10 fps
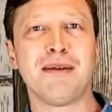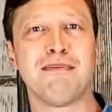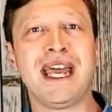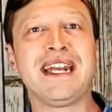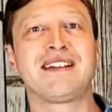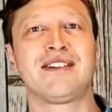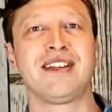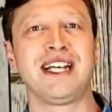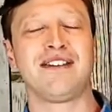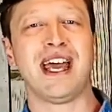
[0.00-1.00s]
made
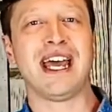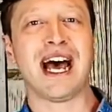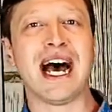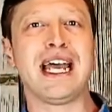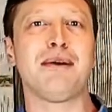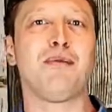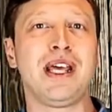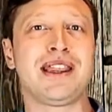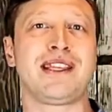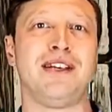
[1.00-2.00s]
clear that I am
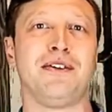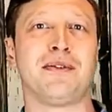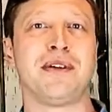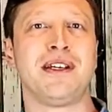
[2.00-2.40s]
with you.